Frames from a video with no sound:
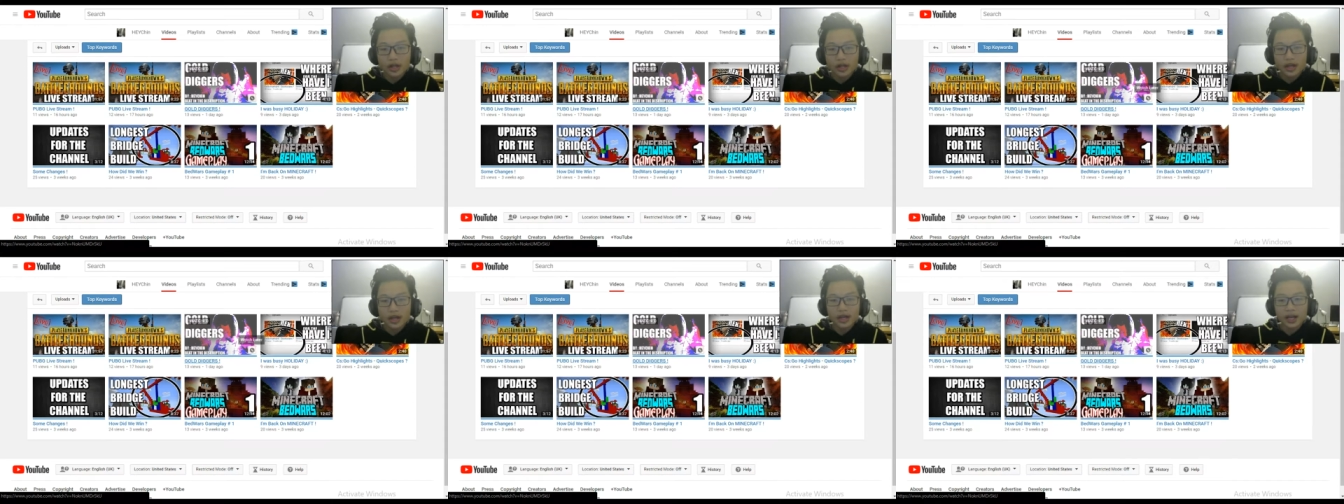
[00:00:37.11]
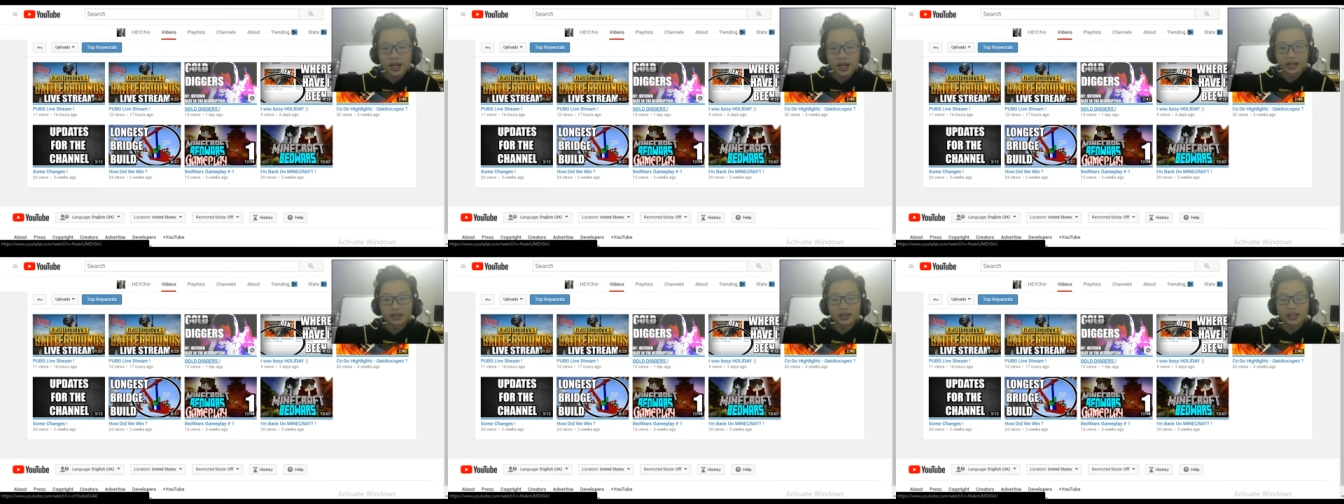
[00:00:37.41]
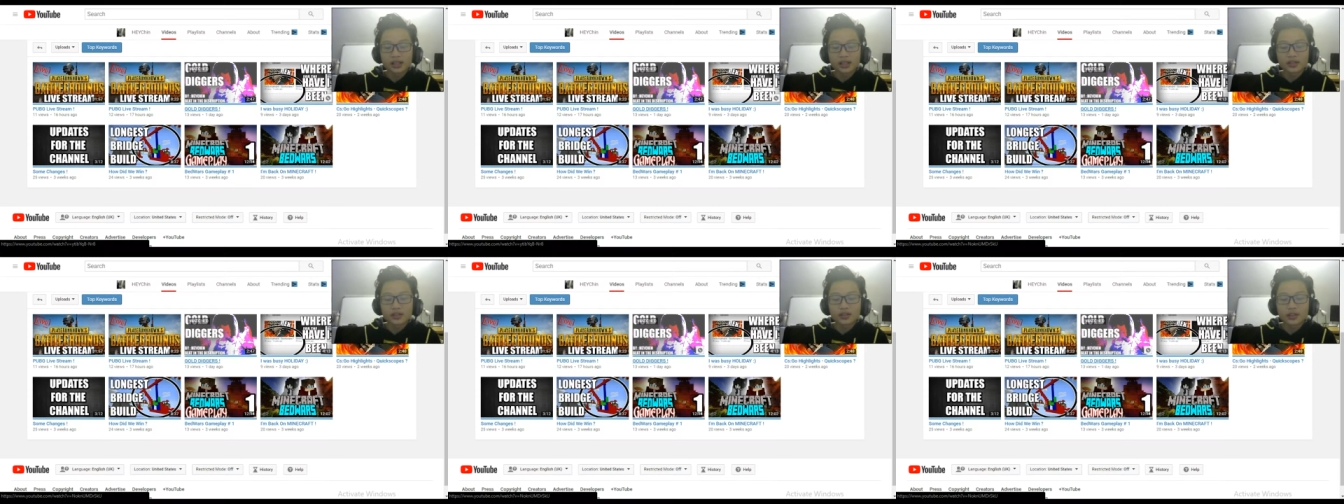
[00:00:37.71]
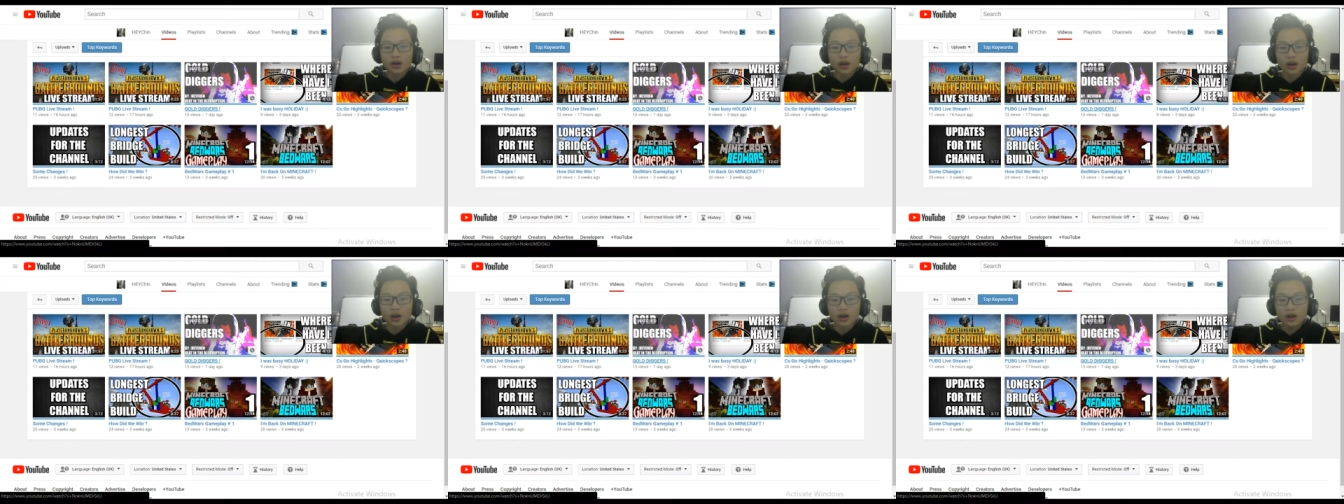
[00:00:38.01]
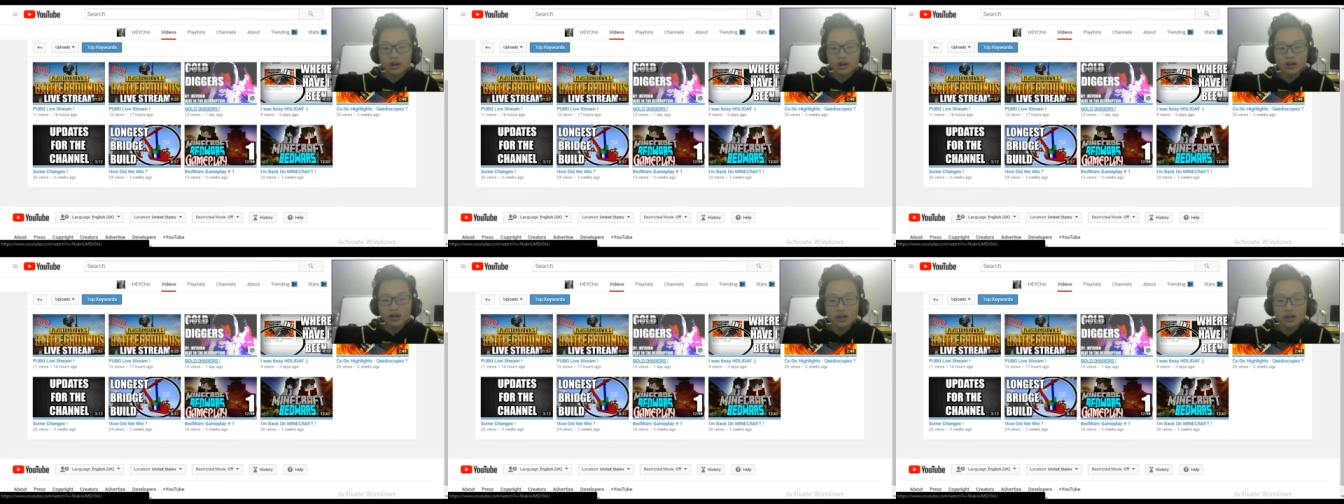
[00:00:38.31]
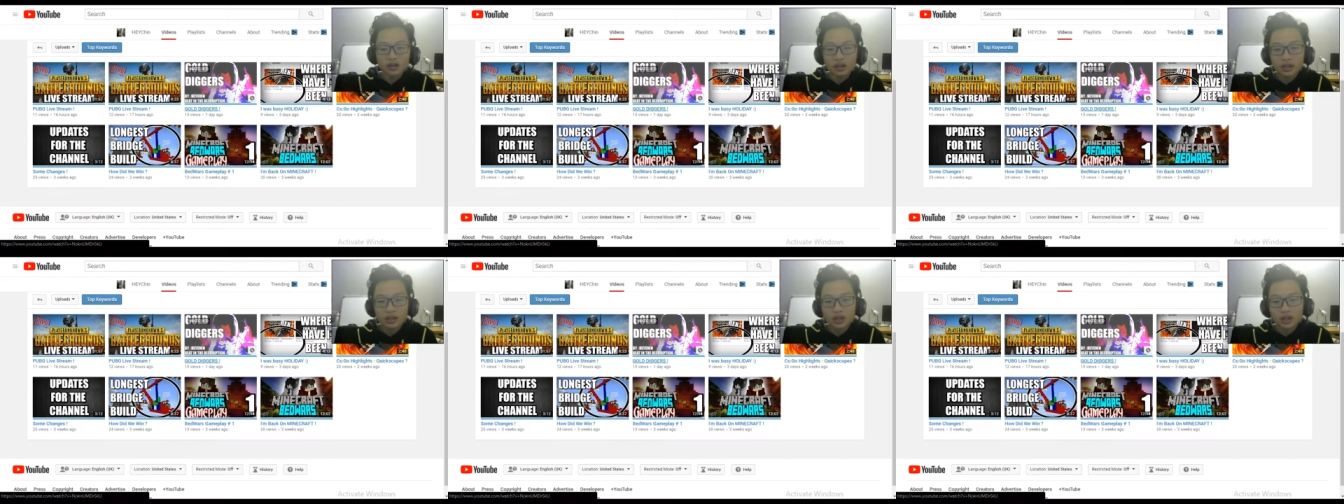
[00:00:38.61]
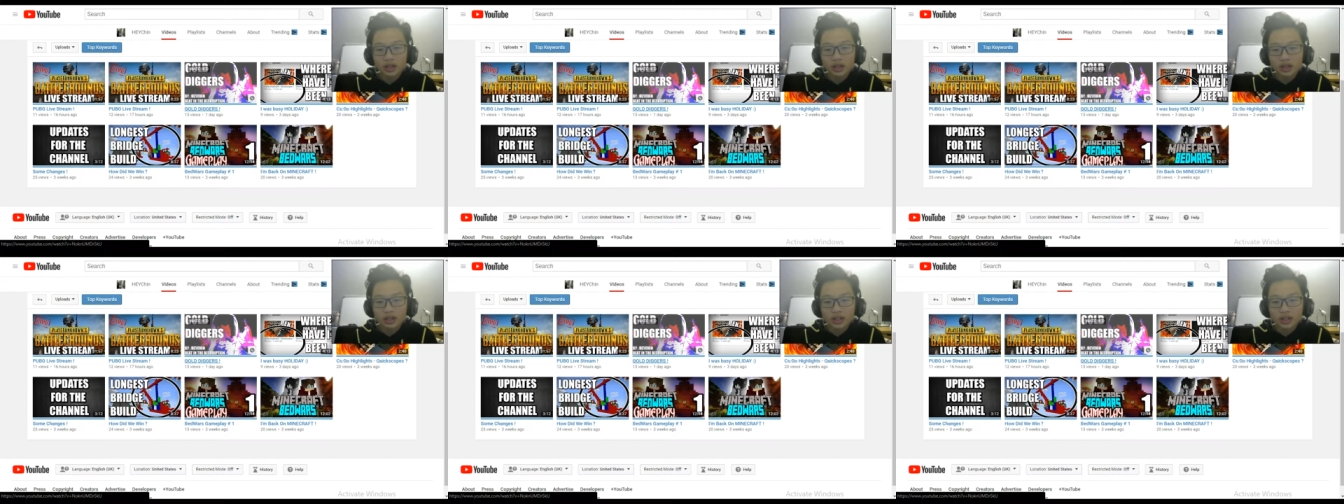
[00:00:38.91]
And this song,
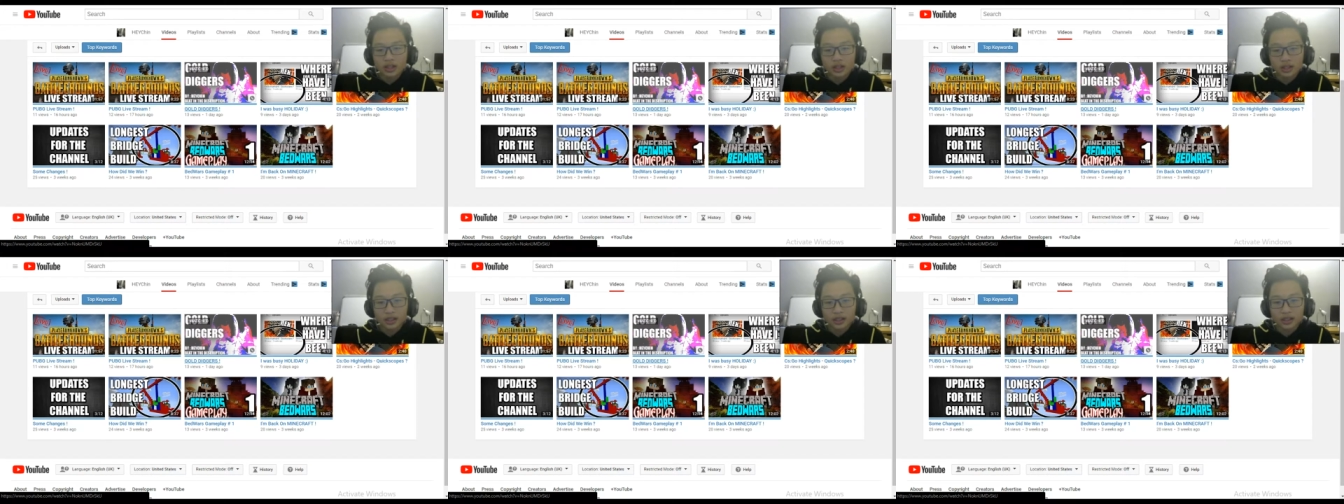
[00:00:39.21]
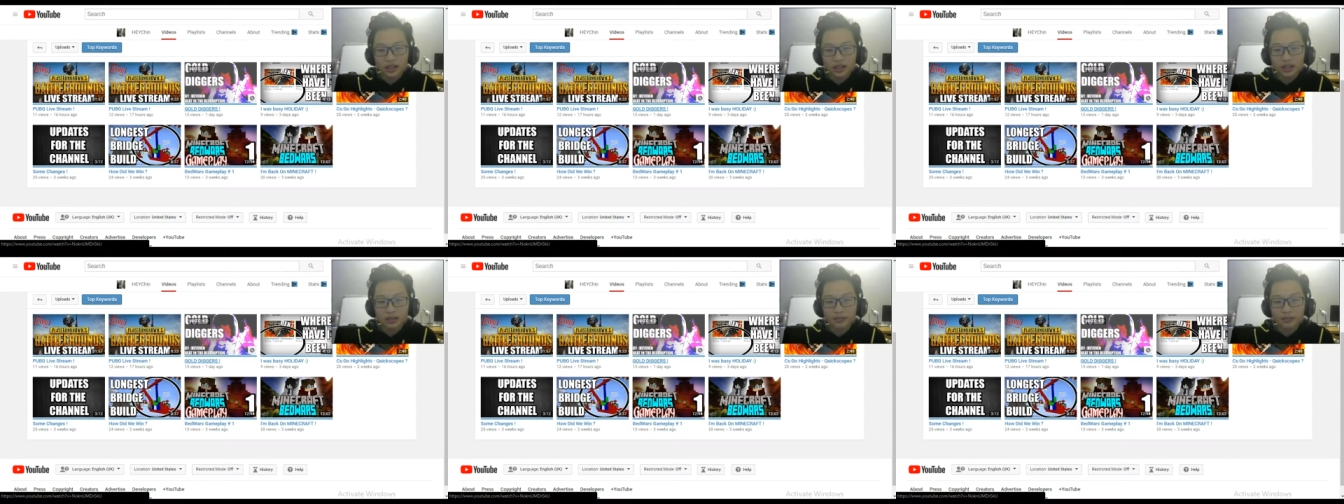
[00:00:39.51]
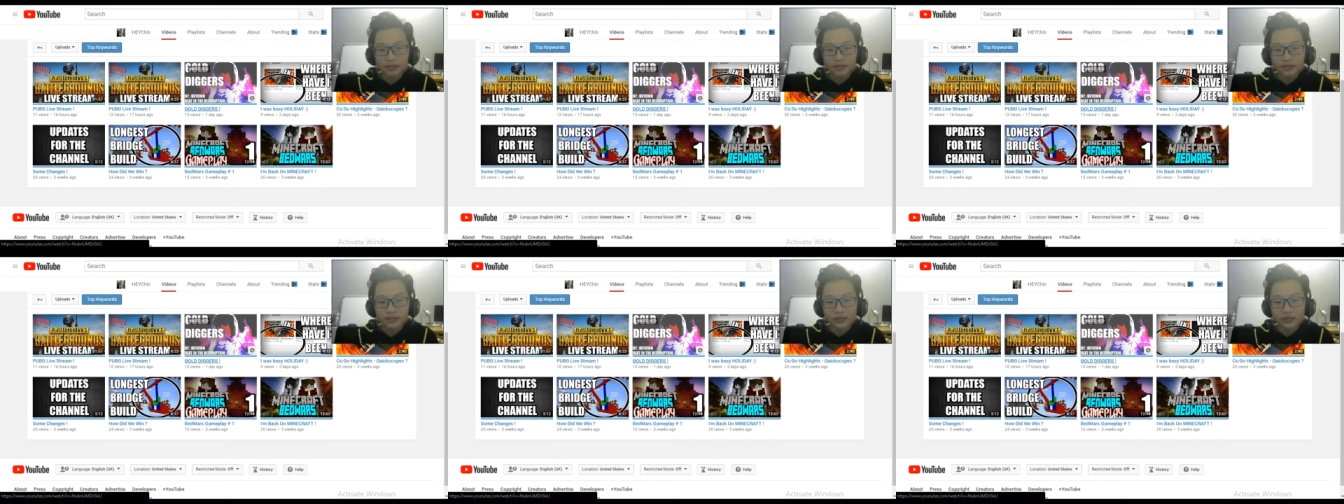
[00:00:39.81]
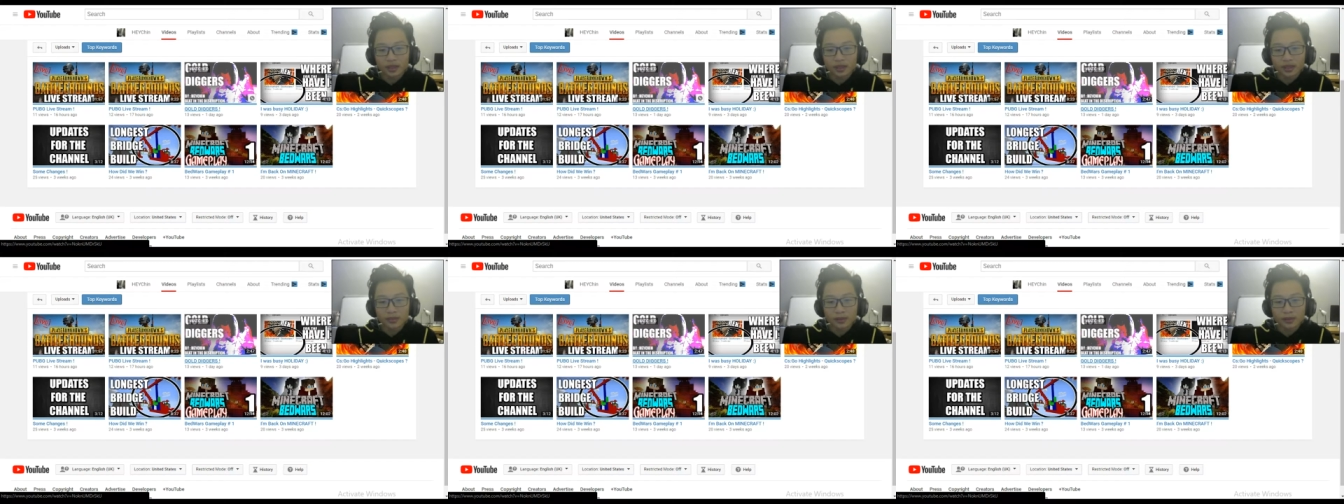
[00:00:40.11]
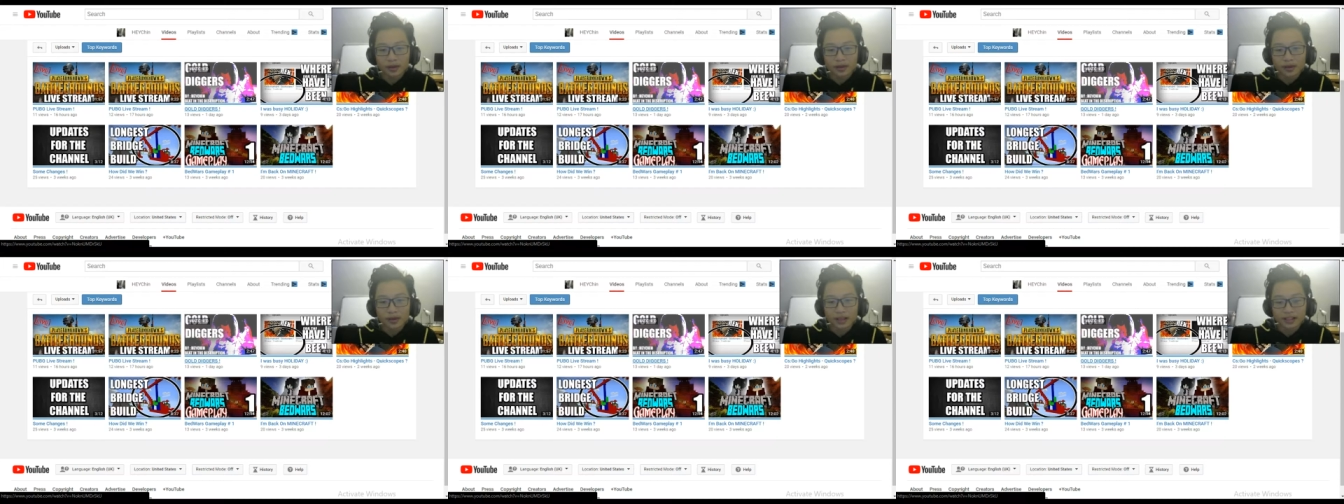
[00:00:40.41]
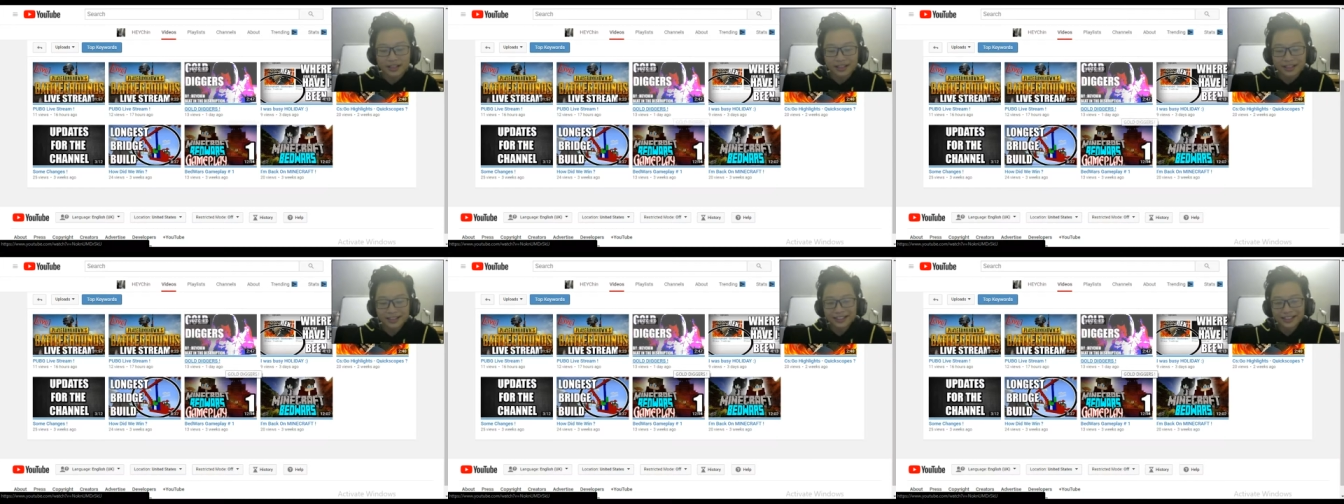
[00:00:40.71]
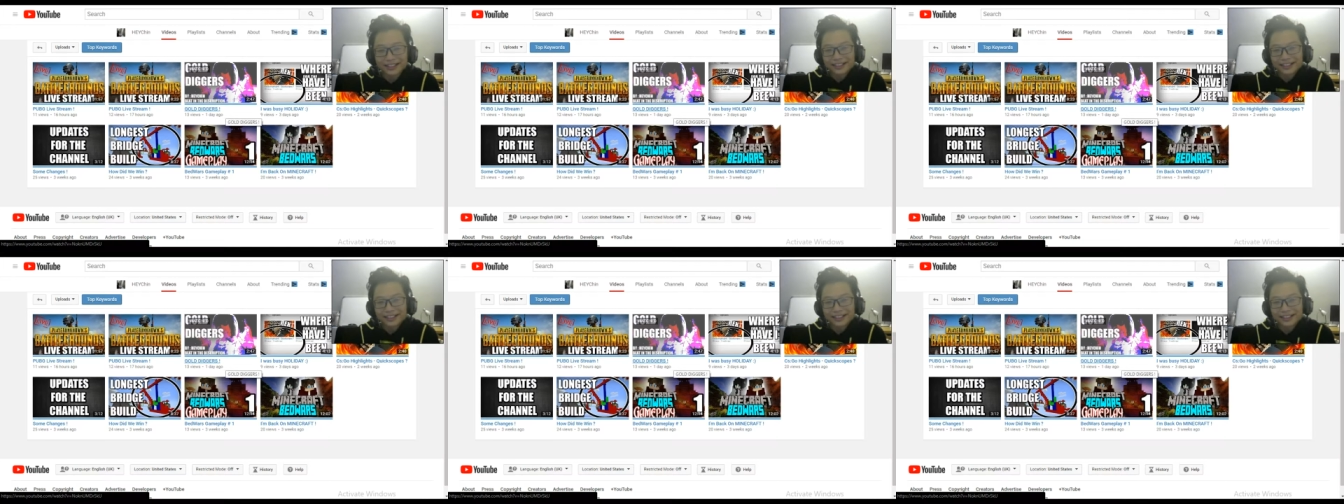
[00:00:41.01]
um it's about Heychin.